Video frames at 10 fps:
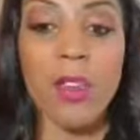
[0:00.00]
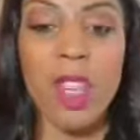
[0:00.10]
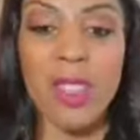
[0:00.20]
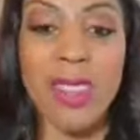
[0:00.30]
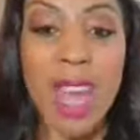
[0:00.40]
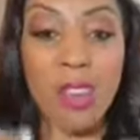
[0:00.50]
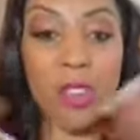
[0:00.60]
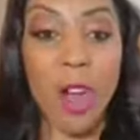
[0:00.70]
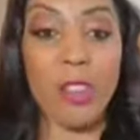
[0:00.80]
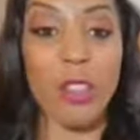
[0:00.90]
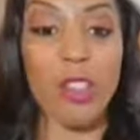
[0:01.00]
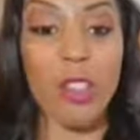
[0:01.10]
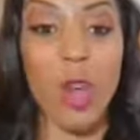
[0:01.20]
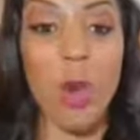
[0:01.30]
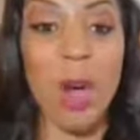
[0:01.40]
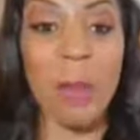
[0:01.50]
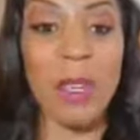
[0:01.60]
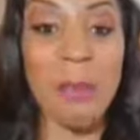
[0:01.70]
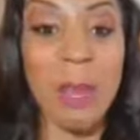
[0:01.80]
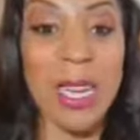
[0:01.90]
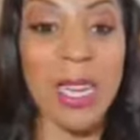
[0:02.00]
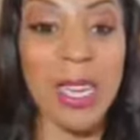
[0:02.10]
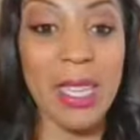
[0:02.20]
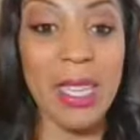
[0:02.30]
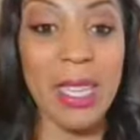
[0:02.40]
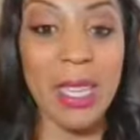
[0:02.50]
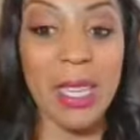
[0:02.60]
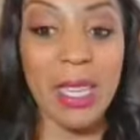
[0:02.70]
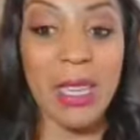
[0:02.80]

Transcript: just now started to show up immediately.